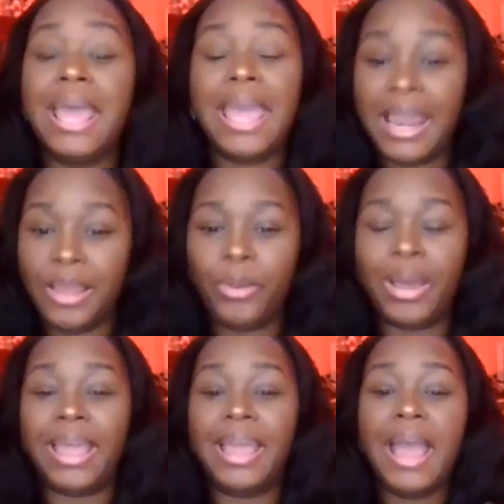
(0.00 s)

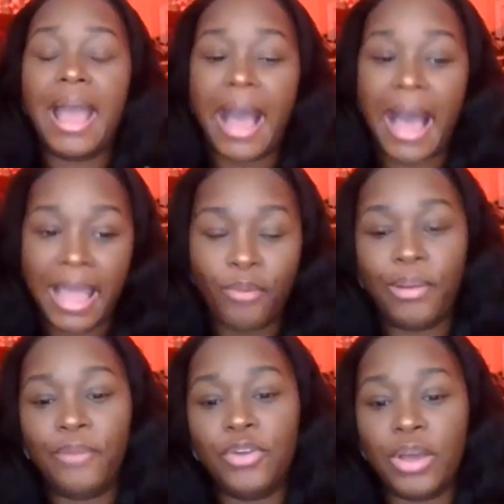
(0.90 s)
Anyway, I
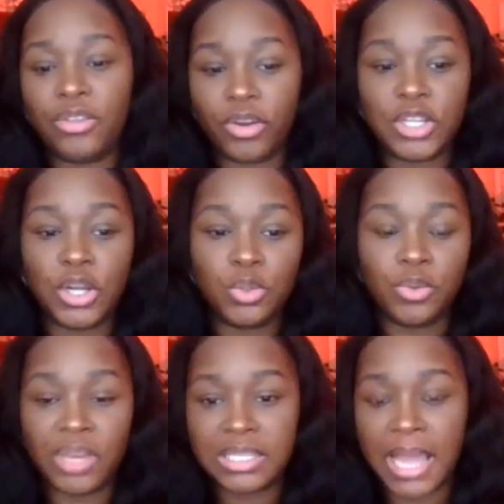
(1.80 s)
agree with you as far as it goes
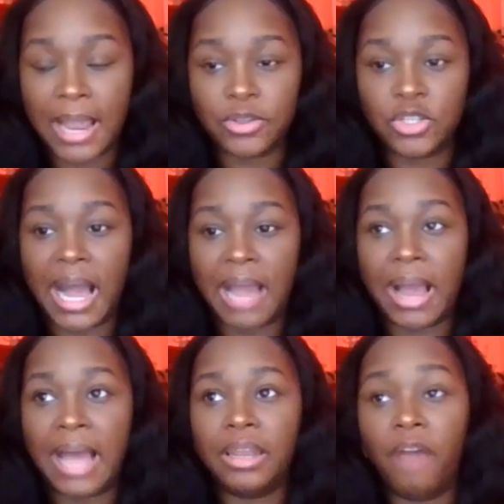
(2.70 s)
with his character.
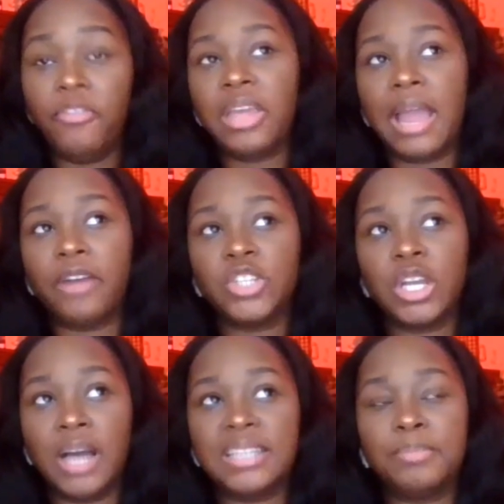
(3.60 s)
I love the character
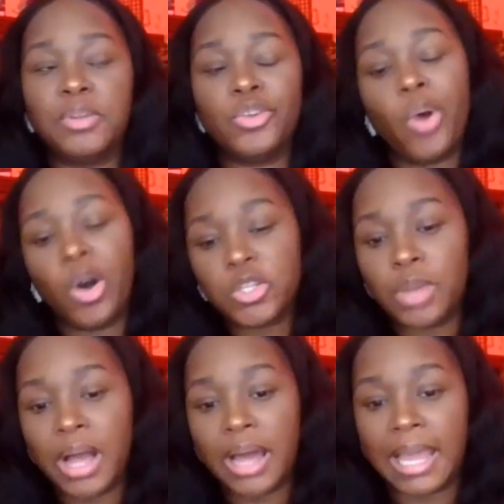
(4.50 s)
Gus, but you also
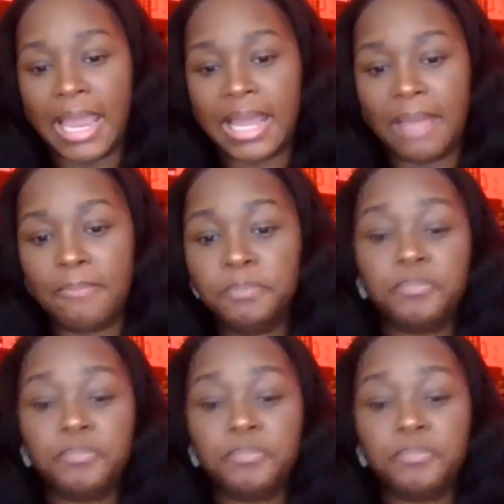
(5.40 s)
kind of hate him.